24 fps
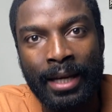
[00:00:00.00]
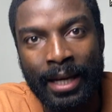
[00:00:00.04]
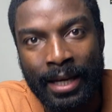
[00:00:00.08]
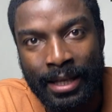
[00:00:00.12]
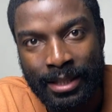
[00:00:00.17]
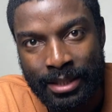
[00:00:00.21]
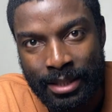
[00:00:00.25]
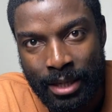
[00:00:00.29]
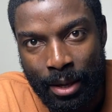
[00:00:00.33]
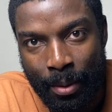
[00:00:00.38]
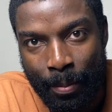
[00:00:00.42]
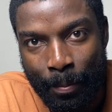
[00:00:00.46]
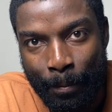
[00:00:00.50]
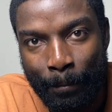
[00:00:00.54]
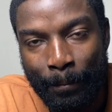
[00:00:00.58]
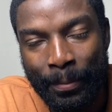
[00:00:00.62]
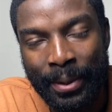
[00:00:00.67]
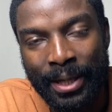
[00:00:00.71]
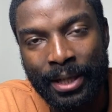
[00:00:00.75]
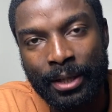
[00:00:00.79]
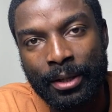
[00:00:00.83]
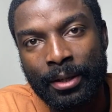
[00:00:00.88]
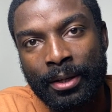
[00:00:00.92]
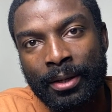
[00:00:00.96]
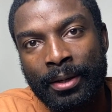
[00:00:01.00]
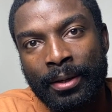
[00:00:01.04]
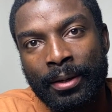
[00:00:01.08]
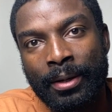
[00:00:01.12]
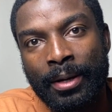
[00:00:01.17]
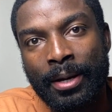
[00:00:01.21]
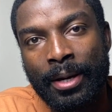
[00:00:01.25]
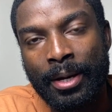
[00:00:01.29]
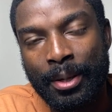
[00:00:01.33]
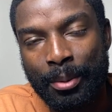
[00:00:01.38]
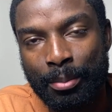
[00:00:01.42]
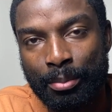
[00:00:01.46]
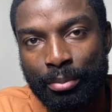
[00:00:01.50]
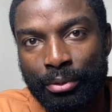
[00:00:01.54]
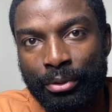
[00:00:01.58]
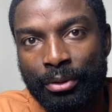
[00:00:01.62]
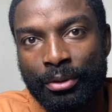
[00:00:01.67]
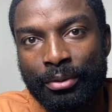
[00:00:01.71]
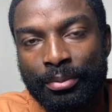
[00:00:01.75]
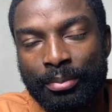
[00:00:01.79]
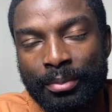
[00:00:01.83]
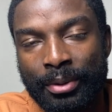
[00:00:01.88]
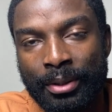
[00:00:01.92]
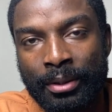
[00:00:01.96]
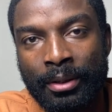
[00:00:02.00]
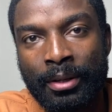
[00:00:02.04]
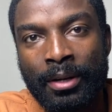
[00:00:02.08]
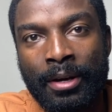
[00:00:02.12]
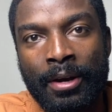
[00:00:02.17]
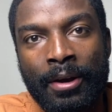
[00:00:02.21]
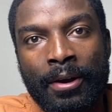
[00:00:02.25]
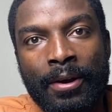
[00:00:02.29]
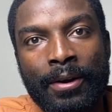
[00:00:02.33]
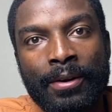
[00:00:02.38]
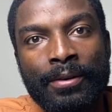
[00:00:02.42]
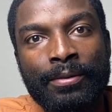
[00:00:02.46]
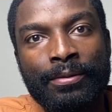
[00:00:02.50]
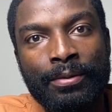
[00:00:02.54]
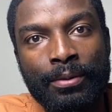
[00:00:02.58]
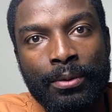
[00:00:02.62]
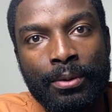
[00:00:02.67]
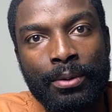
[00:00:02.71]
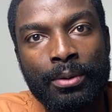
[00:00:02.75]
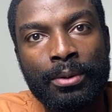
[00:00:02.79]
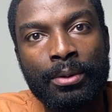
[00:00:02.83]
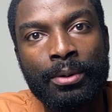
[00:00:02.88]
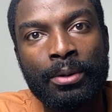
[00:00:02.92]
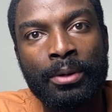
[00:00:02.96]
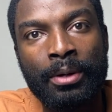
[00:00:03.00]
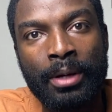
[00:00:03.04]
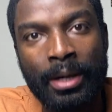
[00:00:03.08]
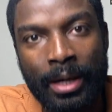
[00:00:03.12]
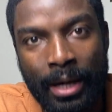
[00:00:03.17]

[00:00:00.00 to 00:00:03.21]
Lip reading: it's a bigger improvement for